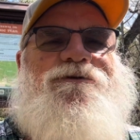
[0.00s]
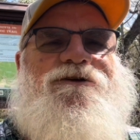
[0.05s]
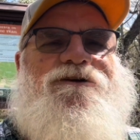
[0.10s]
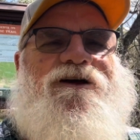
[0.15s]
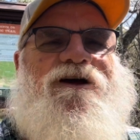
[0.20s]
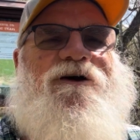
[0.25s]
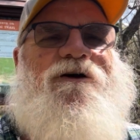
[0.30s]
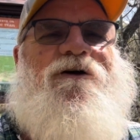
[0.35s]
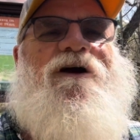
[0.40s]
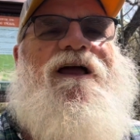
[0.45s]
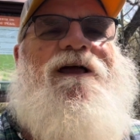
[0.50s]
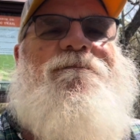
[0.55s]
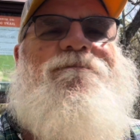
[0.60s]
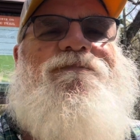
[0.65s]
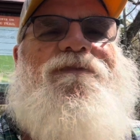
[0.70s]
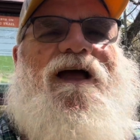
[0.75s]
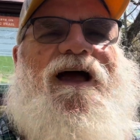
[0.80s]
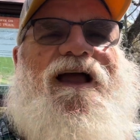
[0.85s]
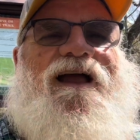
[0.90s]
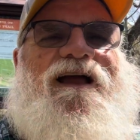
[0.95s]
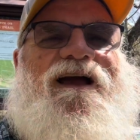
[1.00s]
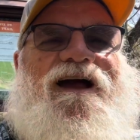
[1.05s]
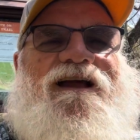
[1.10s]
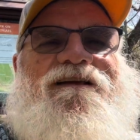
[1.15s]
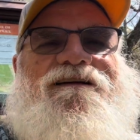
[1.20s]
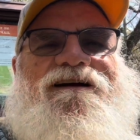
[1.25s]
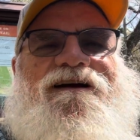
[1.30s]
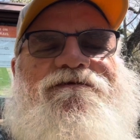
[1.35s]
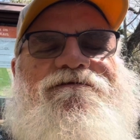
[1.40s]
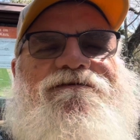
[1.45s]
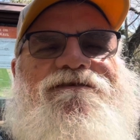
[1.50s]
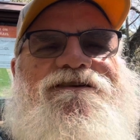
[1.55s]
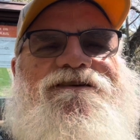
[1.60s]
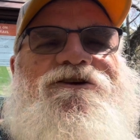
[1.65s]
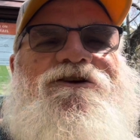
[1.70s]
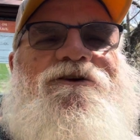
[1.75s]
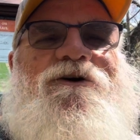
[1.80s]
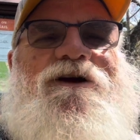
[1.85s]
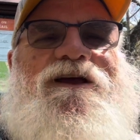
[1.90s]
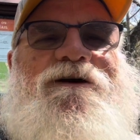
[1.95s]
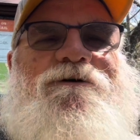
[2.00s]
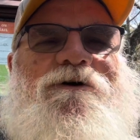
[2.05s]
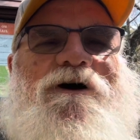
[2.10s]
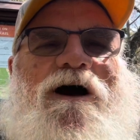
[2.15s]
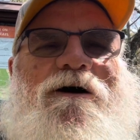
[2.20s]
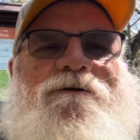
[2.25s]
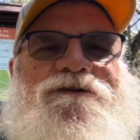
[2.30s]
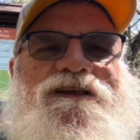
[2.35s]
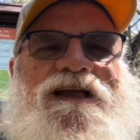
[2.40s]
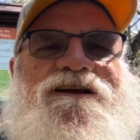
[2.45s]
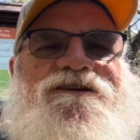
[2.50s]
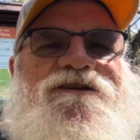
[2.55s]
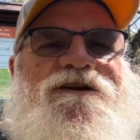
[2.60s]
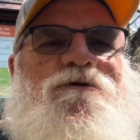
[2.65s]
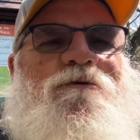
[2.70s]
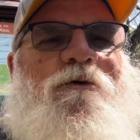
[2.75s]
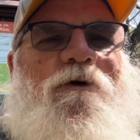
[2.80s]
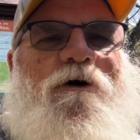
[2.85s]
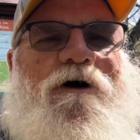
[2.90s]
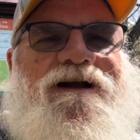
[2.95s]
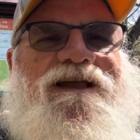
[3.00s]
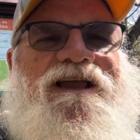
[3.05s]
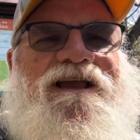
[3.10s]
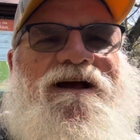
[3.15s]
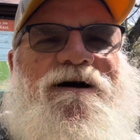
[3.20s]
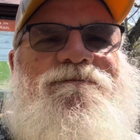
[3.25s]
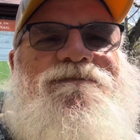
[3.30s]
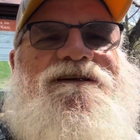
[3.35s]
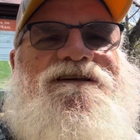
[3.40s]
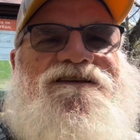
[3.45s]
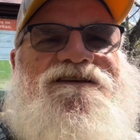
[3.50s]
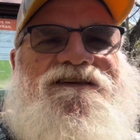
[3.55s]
You know, I was actually walking up this